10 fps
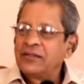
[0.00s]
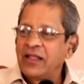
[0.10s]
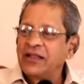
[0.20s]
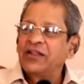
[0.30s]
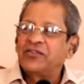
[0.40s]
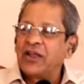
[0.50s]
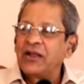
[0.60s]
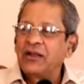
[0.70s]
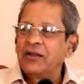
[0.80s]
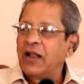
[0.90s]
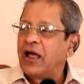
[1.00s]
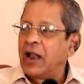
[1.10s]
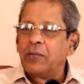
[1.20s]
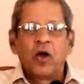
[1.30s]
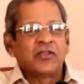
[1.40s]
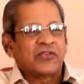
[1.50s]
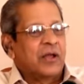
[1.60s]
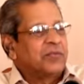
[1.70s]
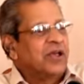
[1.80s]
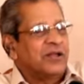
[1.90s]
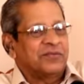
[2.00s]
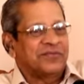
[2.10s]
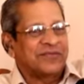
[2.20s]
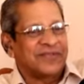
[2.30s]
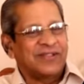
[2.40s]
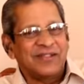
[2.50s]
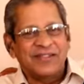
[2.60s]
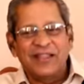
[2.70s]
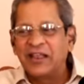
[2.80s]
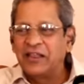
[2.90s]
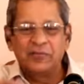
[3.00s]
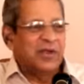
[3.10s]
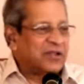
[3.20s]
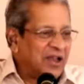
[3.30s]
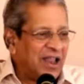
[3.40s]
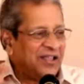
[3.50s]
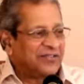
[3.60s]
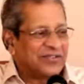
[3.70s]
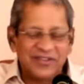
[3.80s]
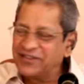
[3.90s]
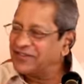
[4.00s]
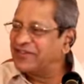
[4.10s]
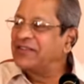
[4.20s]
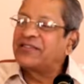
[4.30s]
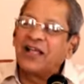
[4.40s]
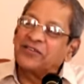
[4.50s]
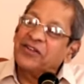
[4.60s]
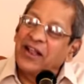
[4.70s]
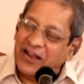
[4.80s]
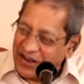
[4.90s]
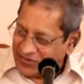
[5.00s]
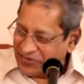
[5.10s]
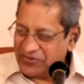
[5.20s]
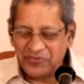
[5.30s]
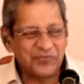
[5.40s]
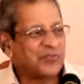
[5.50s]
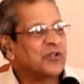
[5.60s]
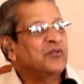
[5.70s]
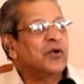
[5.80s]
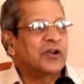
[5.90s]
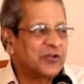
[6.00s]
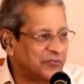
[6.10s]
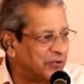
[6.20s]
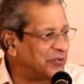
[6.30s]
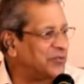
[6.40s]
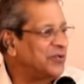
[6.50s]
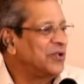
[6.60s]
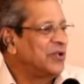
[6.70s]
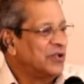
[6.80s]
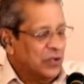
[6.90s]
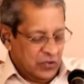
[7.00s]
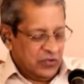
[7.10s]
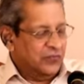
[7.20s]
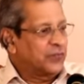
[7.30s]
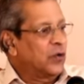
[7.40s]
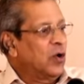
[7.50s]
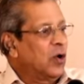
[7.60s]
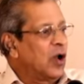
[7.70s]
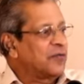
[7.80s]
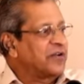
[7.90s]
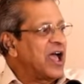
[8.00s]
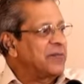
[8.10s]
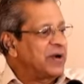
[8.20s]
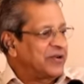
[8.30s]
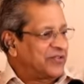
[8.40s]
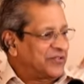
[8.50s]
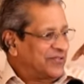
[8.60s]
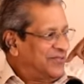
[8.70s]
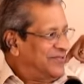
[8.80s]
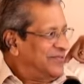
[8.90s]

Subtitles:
Then he said, all right, boys, come here. Then he materialized Sita's necklace. Wonderful. Full of diamonds.